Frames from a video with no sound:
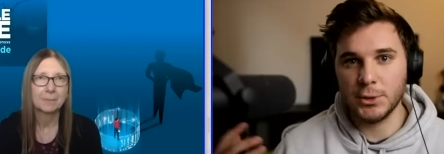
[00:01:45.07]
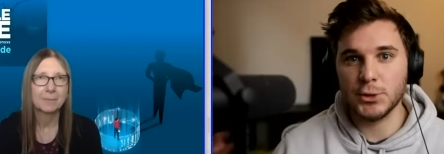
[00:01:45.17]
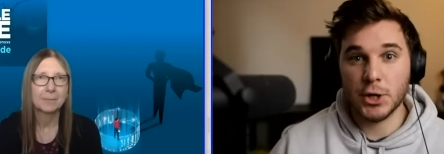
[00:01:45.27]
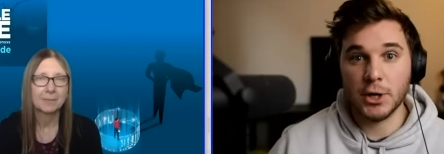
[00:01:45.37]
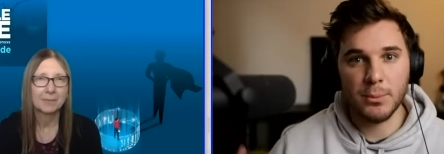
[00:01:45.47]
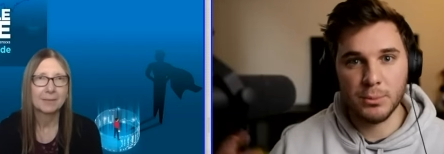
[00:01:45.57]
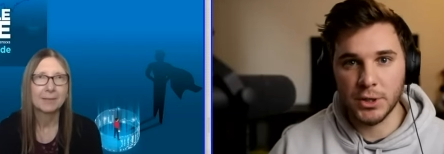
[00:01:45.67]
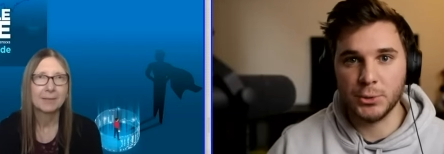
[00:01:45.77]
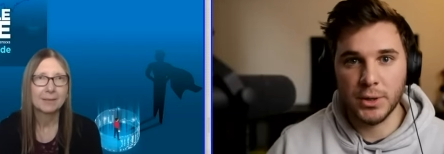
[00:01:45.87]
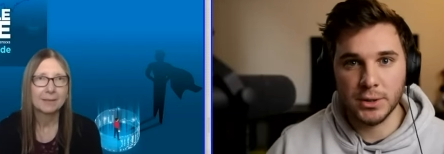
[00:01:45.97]
Speaker 1: you started out
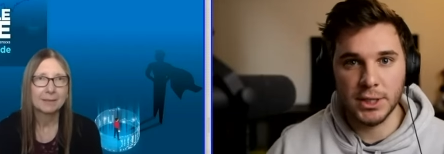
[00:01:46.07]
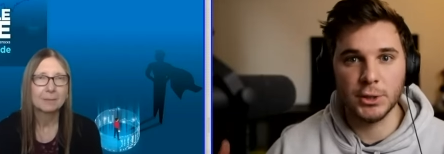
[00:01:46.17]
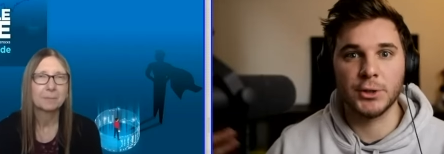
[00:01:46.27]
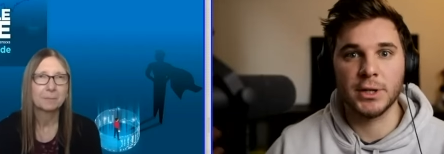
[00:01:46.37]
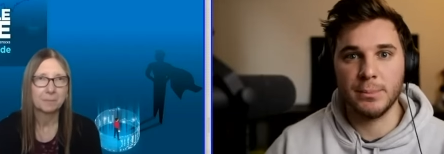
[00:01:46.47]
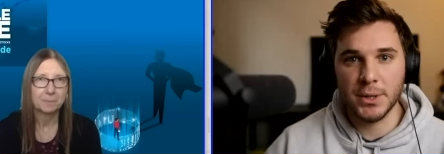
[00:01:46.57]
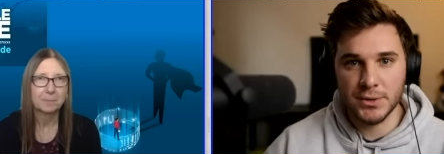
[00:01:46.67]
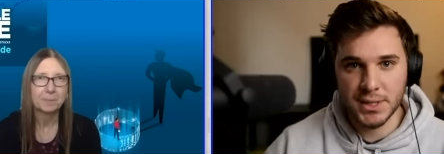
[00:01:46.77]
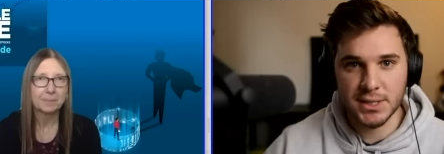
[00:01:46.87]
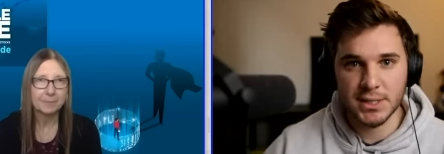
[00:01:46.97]
pretty quickly learning Bill
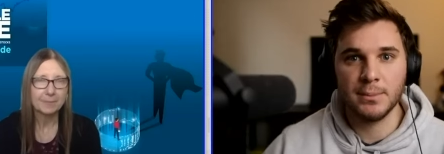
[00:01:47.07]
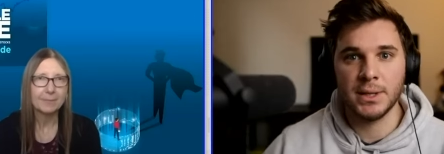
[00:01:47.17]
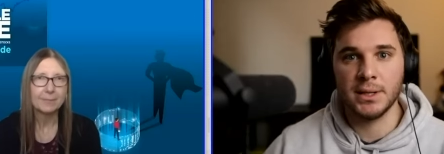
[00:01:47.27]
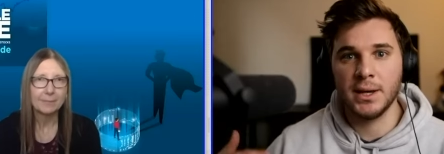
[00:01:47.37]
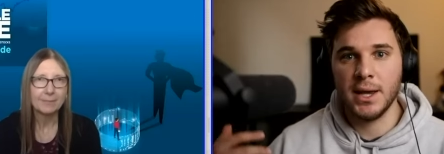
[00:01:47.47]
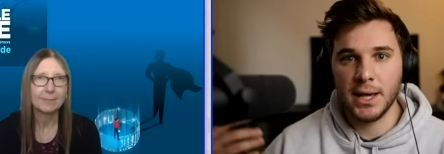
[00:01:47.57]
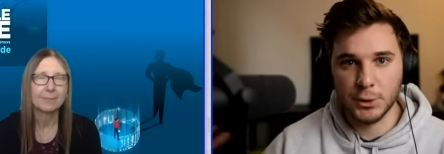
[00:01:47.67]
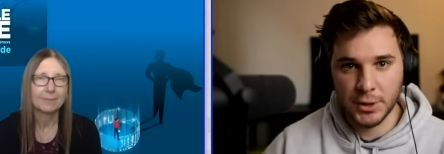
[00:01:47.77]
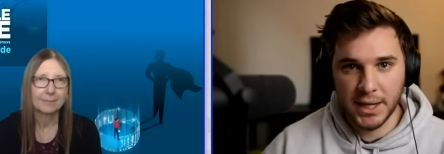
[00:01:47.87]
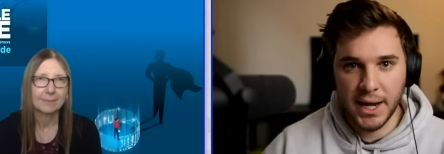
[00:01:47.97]
system and, and
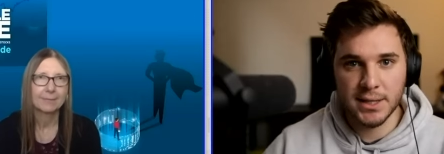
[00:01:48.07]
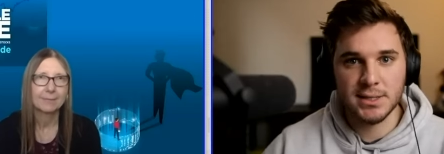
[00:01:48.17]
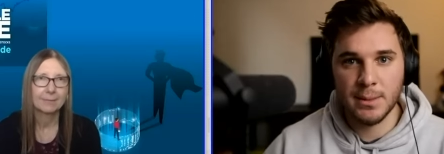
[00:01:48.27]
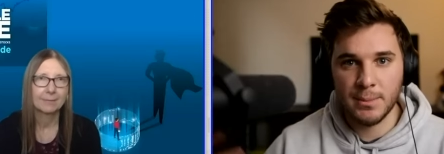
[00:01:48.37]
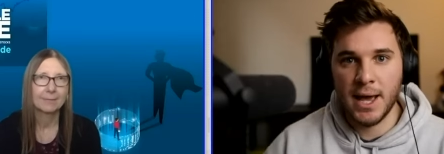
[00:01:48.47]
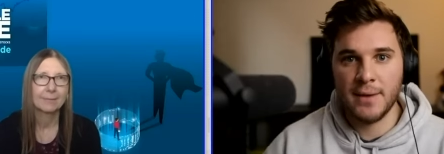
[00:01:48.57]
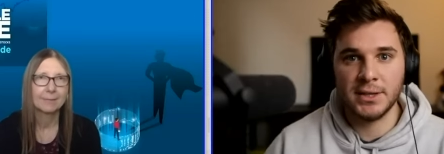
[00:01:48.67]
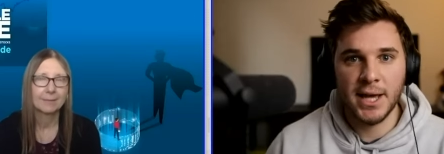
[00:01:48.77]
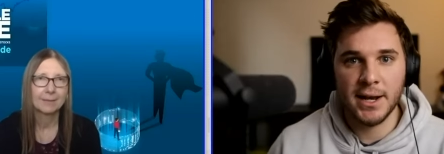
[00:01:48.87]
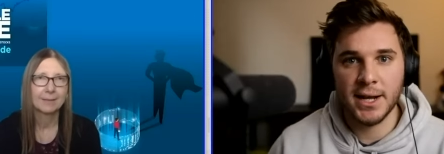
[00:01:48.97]
learning CANSLIM and having
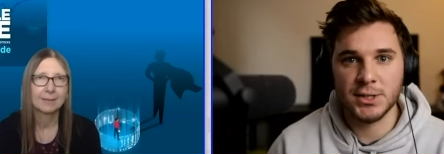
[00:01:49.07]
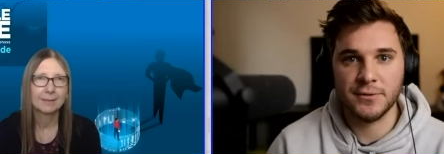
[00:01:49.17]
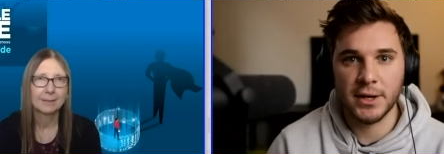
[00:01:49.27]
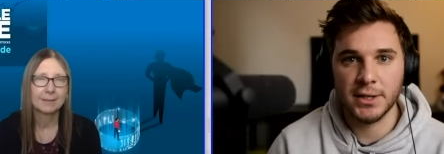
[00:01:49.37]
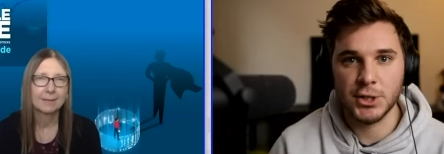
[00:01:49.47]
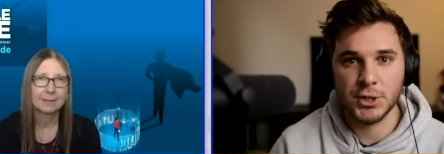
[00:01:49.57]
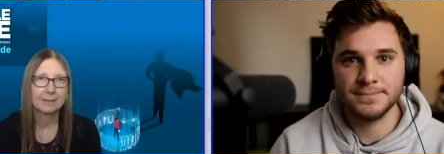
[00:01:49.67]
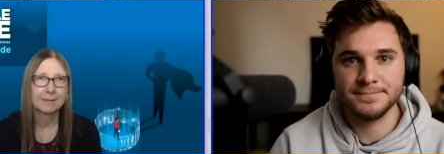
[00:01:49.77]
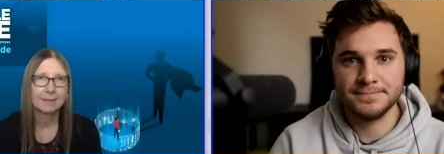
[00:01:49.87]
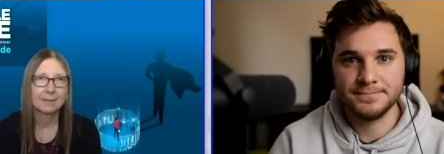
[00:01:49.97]
that as your foundation.
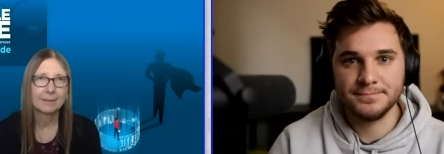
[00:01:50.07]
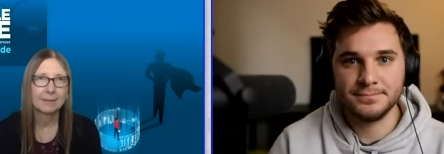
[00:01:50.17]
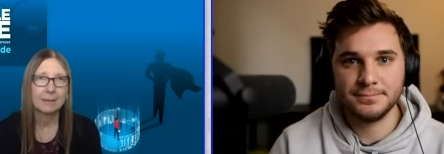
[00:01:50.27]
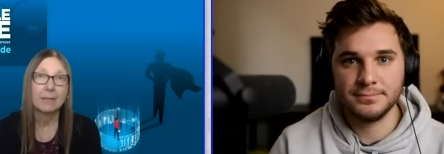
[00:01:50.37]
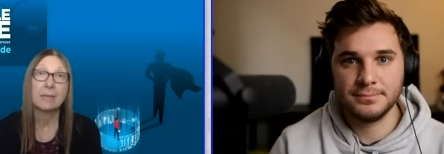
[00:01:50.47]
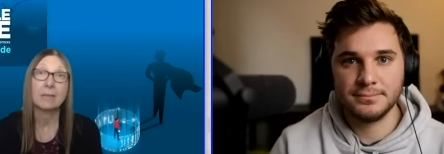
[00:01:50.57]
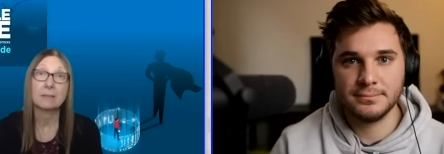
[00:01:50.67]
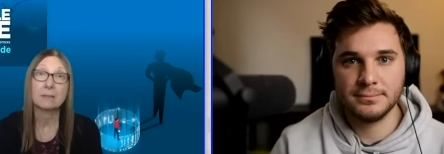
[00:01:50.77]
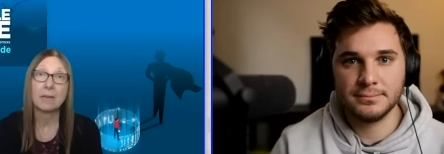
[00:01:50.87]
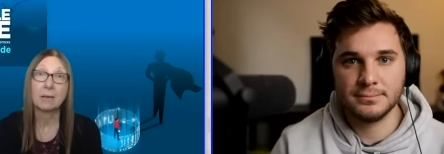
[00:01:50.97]

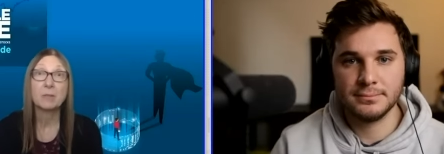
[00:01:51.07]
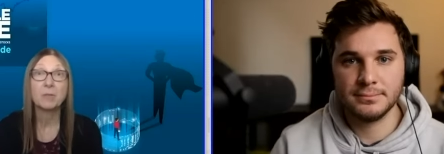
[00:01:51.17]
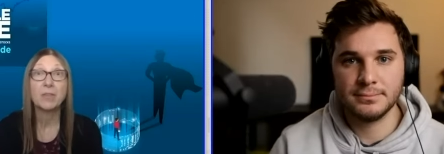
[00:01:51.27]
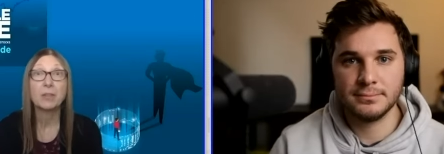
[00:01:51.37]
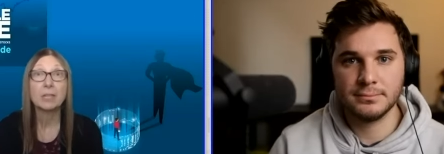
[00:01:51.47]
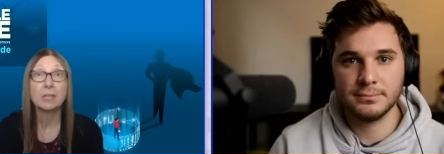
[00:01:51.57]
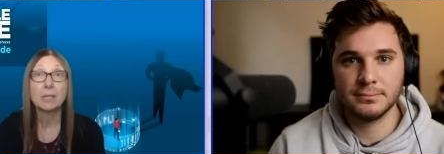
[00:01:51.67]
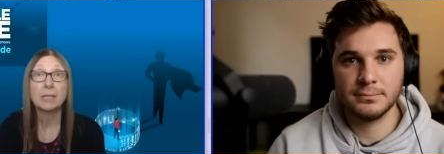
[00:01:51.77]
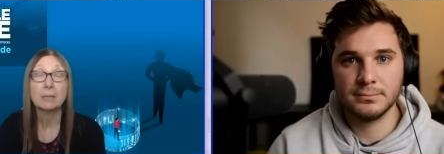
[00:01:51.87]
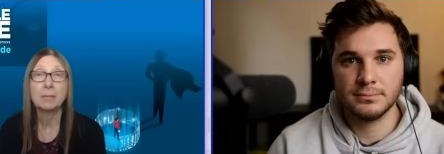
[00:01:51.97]
Speaker 2: Yes, I was very
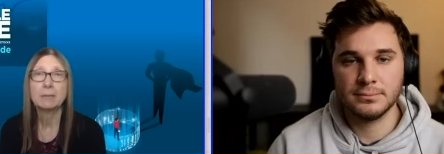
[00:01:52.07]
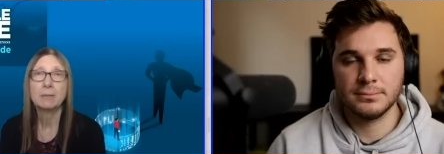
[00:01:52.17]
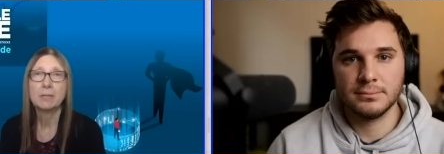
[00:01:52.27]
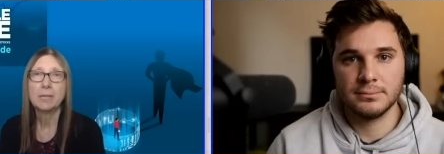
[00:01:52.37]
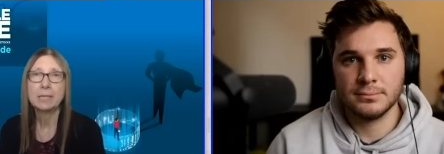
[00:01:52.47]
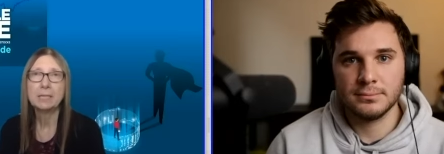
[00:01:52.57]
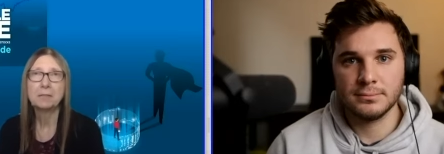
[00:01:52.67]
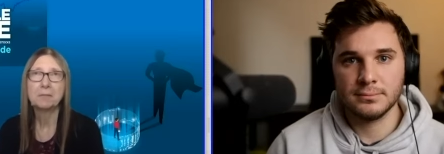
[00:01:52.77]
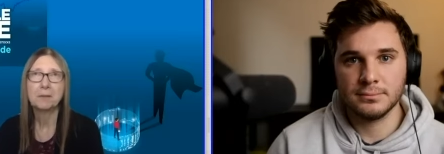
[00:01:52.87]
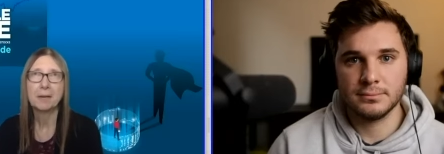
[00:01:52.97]
lucky because in
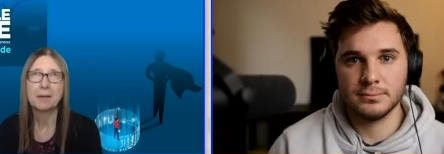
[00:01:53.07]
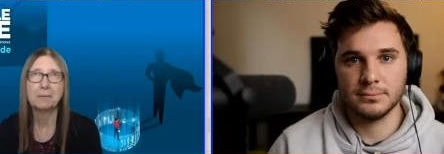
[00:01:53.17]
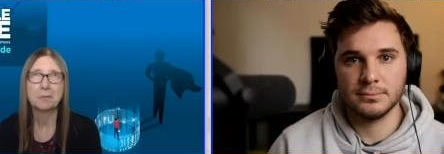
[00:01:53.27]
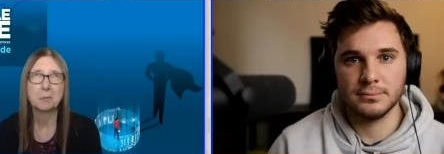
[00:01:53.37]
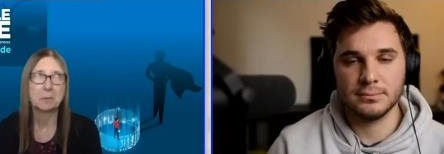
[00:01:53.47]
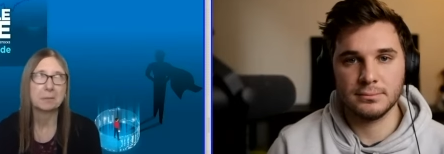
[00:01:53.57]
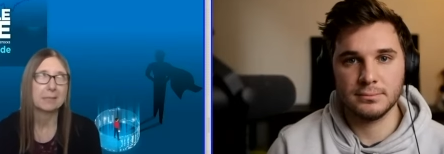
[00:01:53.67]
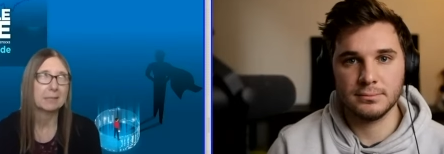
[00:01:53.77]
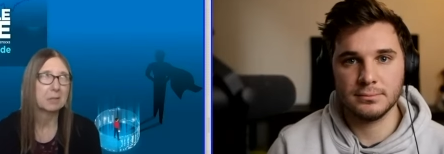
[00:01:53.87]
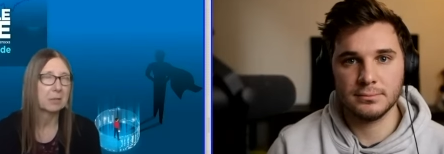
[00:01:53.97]
95, so
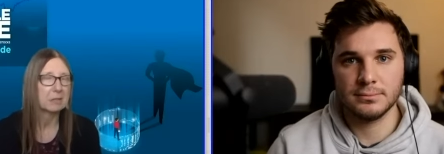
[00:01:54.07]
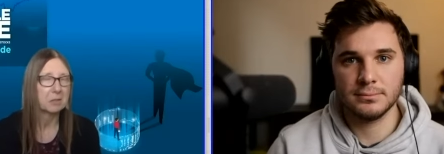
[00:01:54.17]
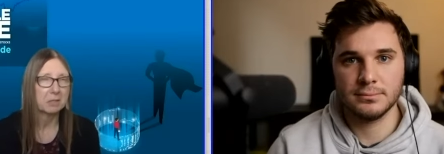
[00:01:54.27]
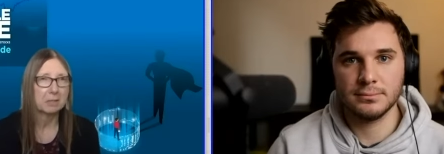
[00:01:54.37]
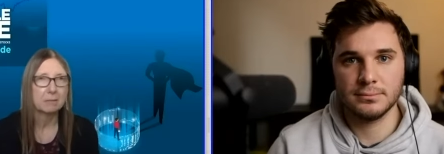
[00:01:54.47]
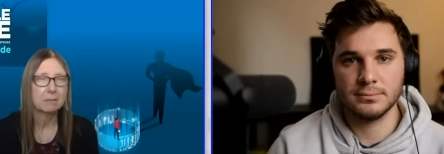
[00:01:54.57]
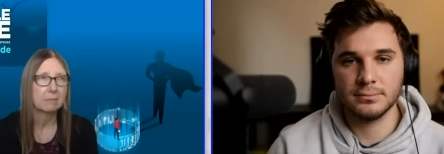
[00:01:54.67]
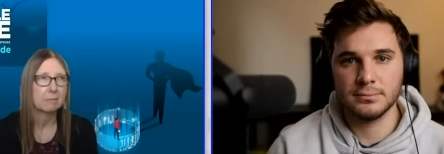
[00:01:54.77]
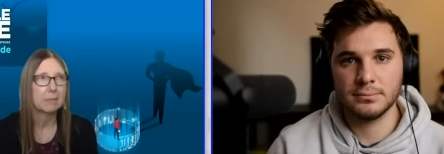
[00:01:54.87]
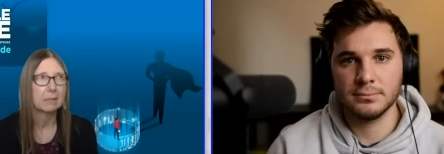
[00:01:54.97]
I, you know, I studied
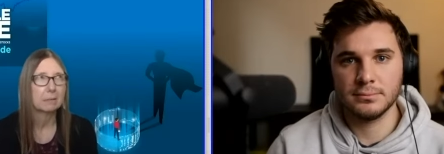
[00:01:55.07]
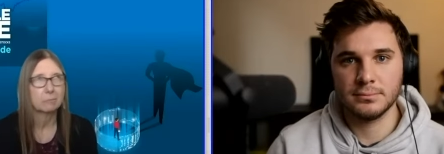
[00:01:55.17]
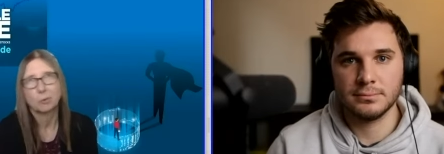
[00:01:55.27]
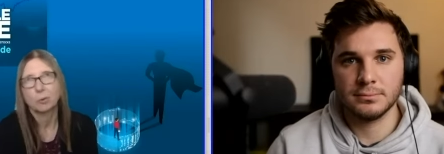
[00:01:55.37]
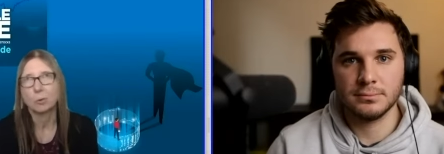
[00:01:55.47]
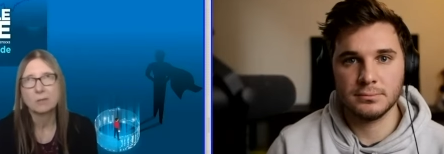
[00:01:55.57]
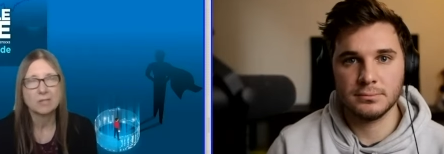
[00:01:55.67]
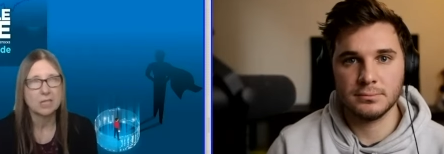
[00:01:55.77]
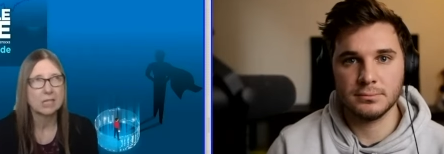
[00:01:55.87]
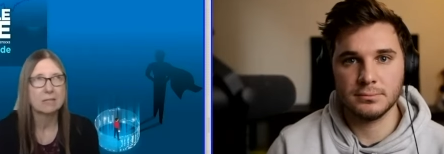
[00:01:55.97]
um, growth
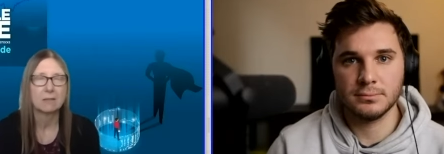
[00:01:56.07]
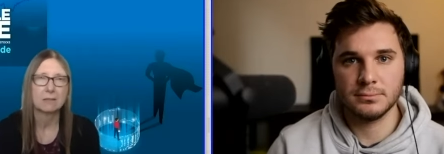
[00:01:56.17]
stocks, I